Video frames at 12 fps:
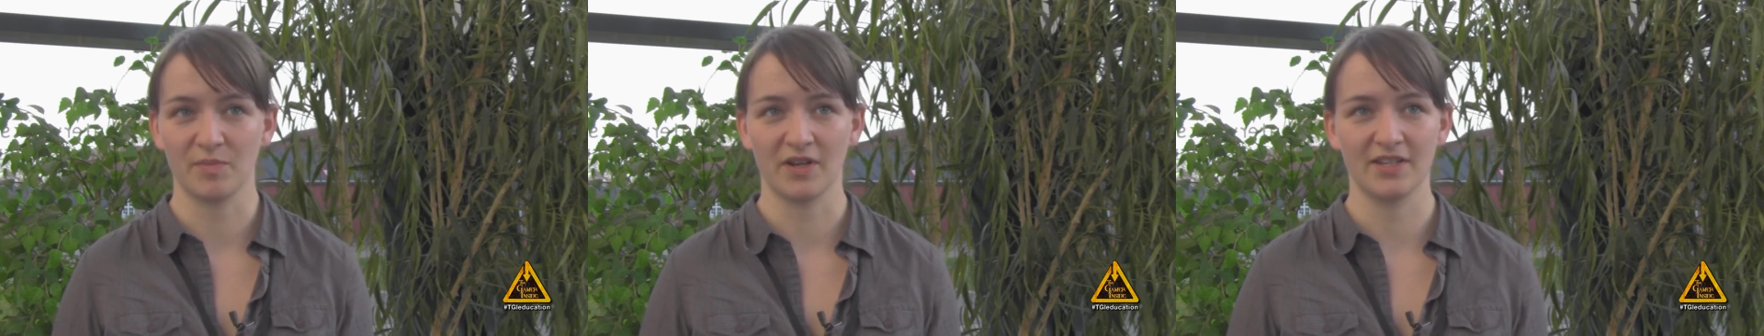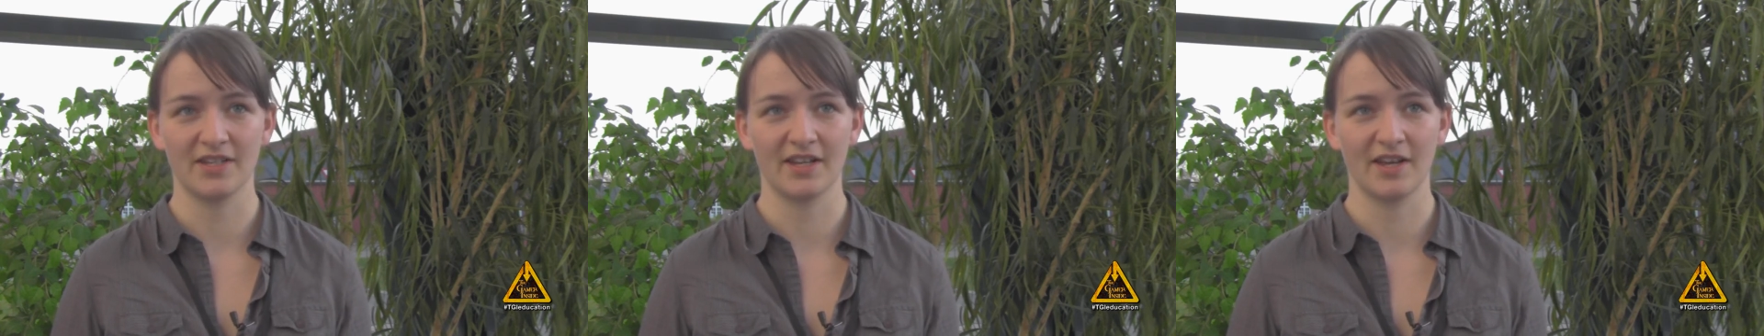
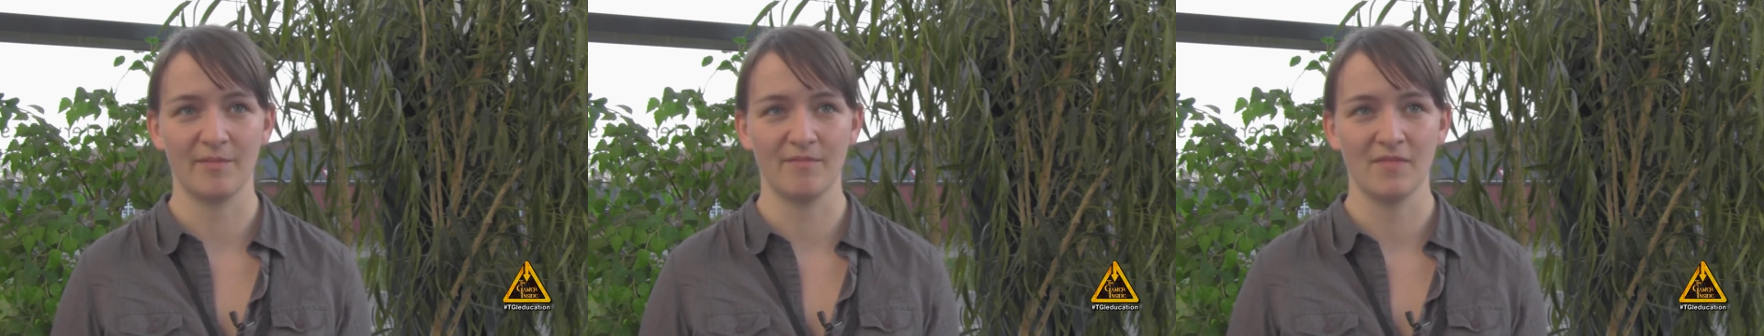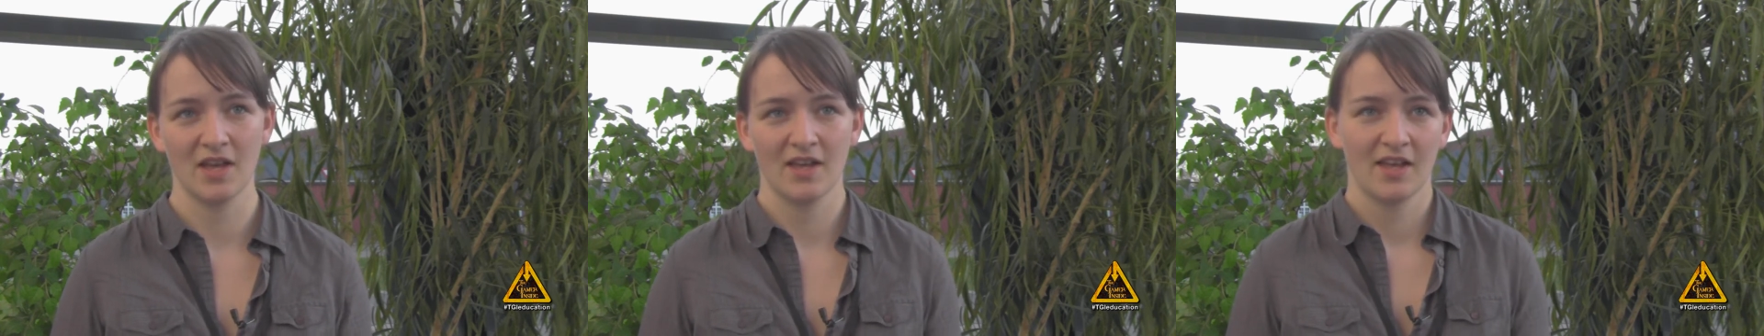But
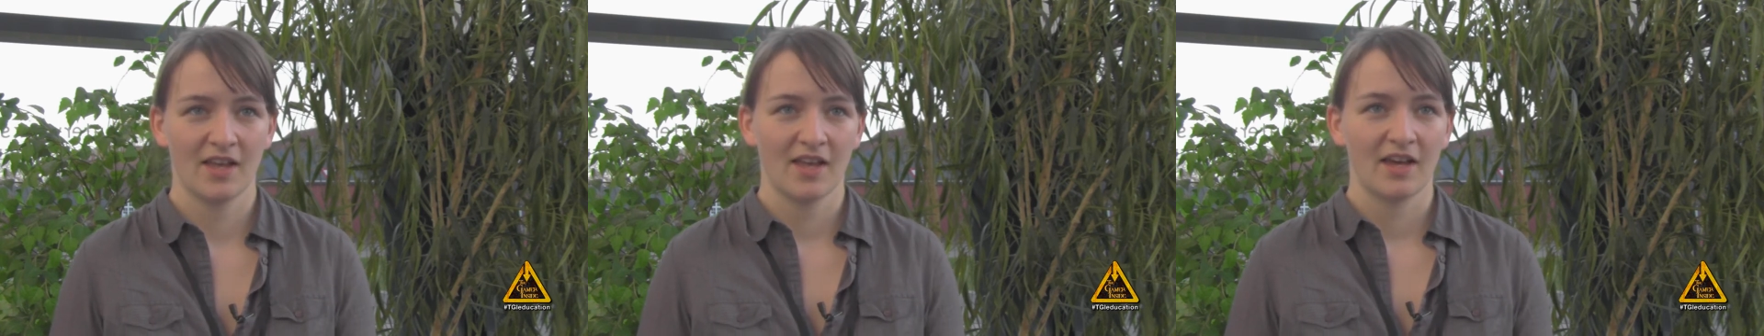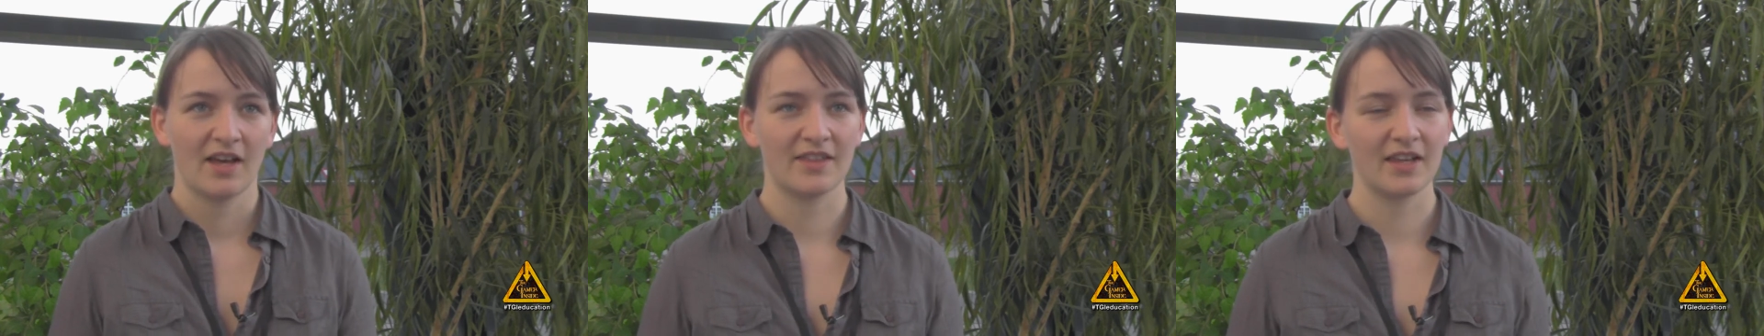um,
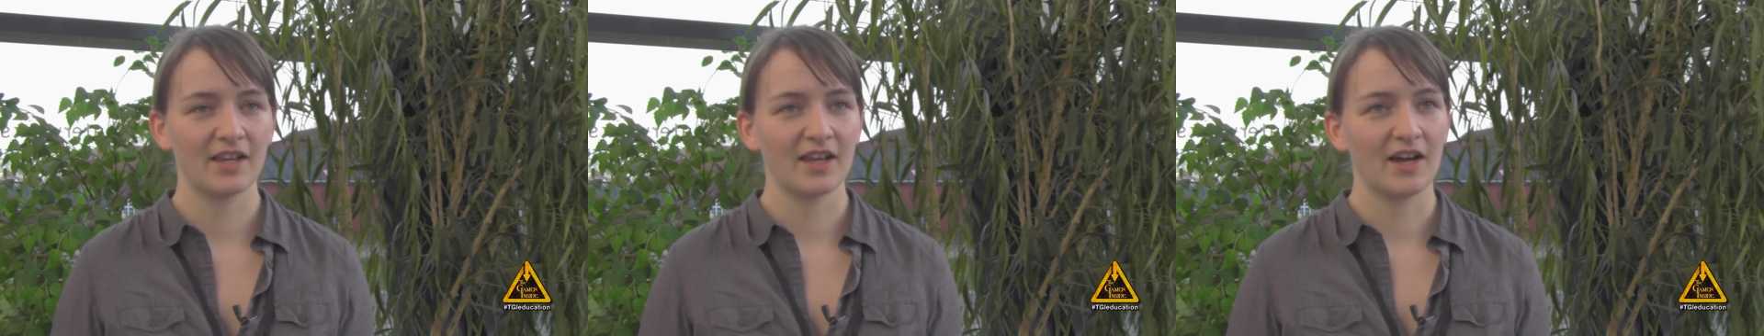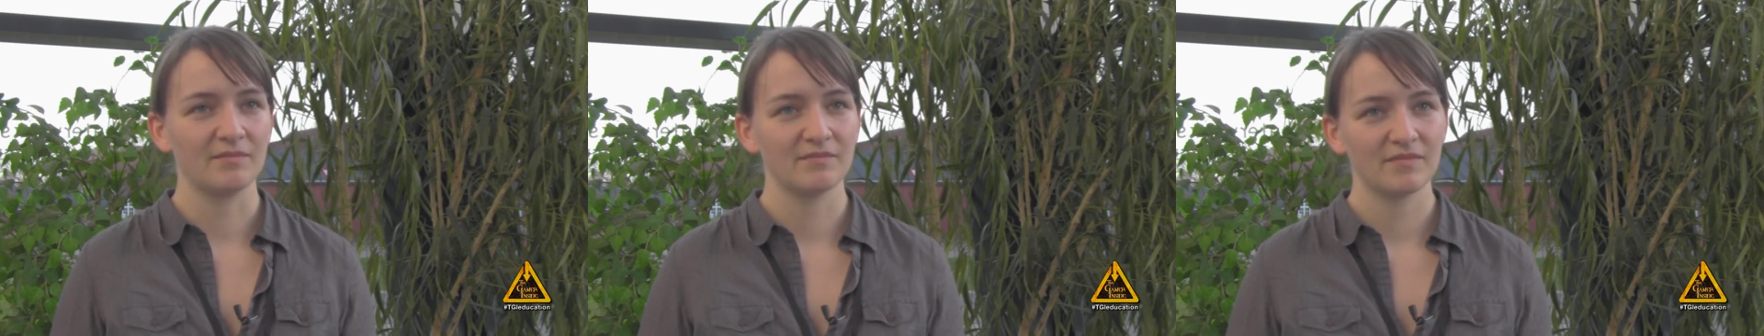I think,
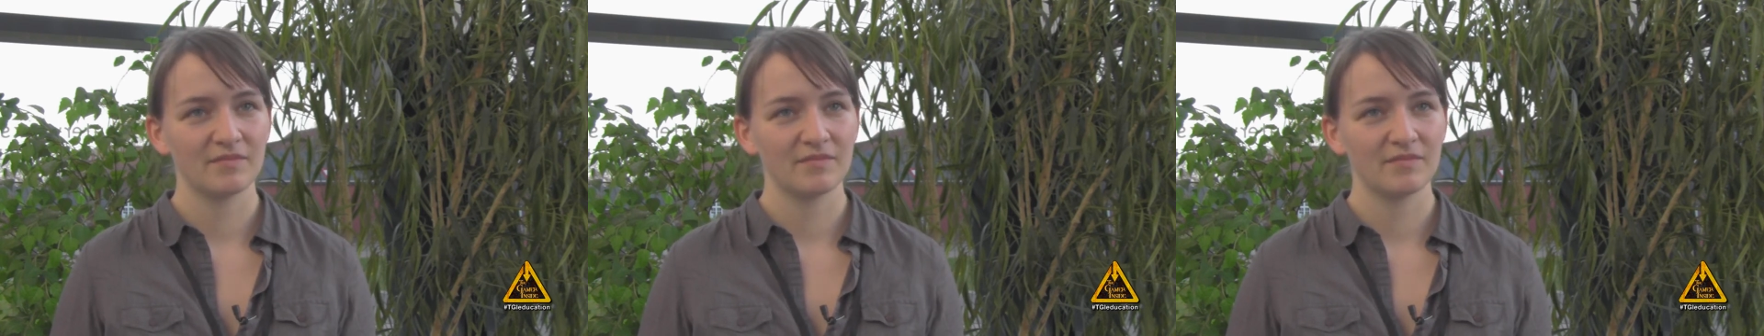yeah,